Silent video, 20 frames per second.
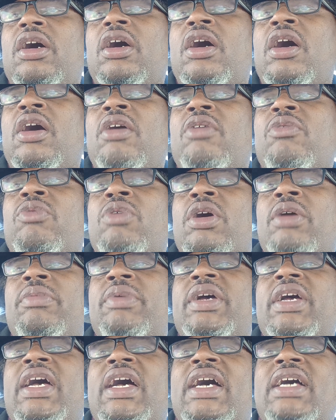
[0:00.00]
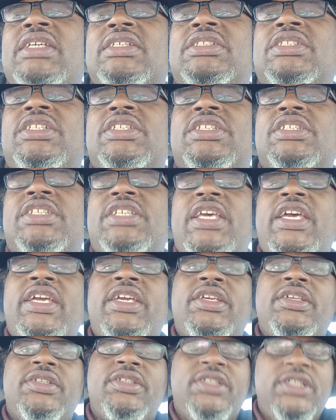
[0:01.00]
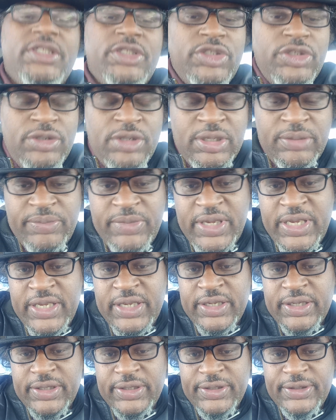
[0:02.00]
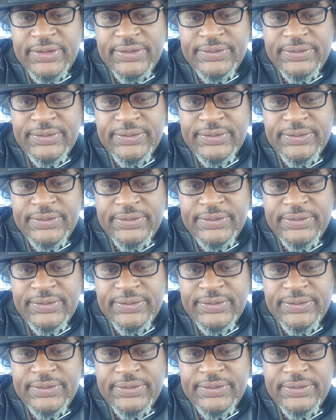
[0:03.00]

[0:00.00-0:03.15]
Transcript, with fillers: a woman has to say that you're a man.